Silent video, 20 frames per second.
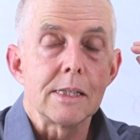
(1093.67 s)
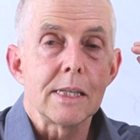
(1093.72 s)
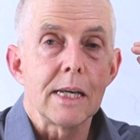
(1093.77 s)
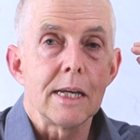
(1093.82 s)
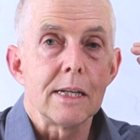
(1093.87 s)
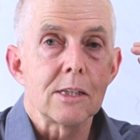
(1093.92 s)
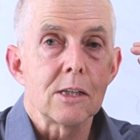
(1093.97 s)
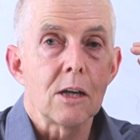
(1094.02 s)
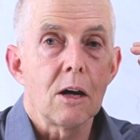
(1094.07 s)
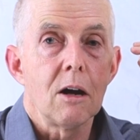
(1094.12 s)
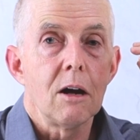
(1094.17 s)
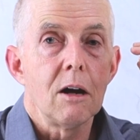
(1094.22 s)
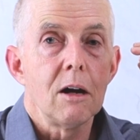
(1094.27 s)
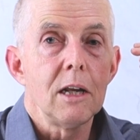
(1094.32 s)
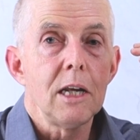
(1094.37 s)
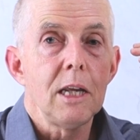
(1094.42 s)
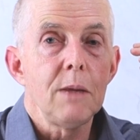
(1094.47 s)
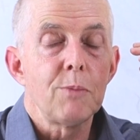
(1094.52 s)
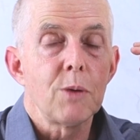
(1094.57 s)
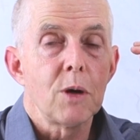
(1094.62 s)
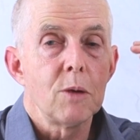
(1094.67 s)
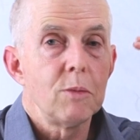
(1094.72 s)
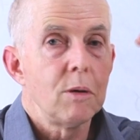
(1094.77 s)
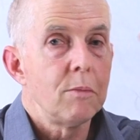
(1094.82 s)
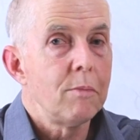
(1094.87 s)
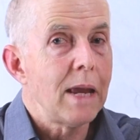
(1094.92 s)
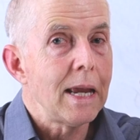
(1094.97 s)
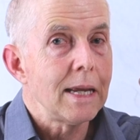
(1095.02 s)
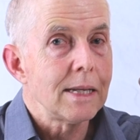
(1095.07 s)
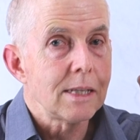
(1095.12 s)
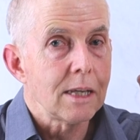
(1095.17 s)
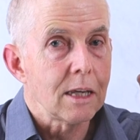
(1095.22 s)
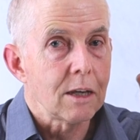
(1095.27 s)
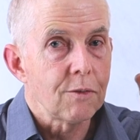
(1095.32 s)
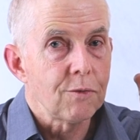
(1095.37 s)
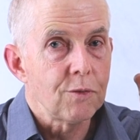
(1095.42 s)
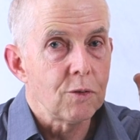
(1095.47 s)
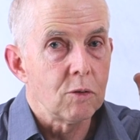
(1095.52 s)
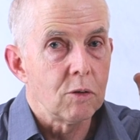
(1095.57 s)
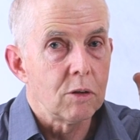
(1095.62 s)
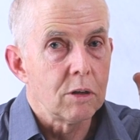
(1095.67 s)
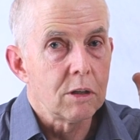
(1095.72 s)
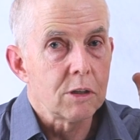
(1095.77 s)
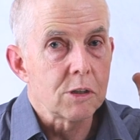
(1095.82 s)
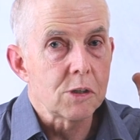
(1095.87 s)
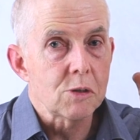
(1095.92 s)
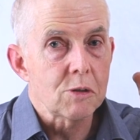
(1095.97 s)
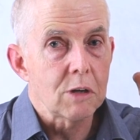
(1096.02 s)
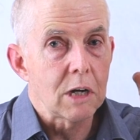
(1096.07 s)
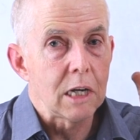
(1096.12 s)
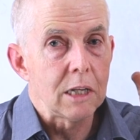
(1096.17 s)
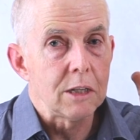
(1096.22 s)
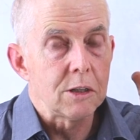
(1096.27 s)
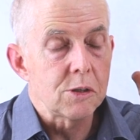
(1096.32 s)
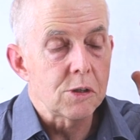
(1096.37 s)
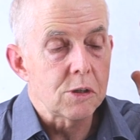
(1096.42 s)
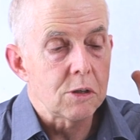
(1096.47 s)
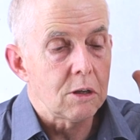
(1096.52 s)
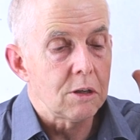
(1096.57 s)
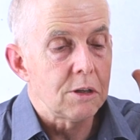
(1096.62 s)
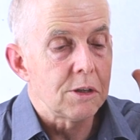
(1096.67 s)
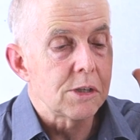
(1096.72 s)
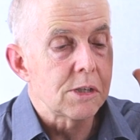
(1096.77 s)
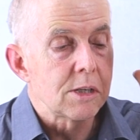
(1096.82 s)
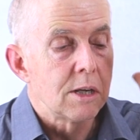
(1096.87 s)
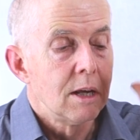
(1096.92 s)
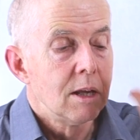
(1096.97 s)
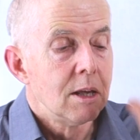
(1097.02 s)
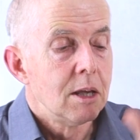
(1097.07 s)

that's highly problematic for Australian students,